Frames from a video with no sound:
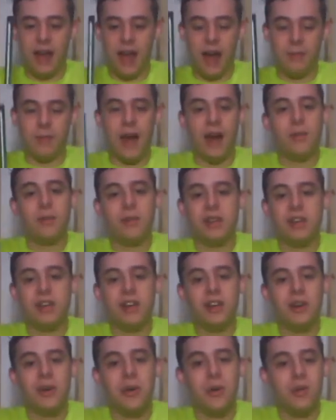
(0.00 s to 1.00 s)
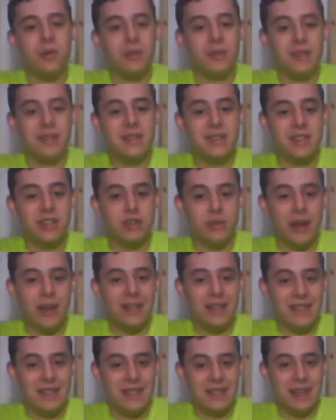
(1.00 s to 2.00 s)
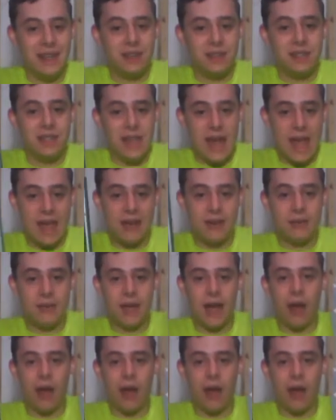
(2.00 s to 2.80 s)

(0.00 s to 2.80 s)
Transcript: I'm not really going to go over these in great detail today.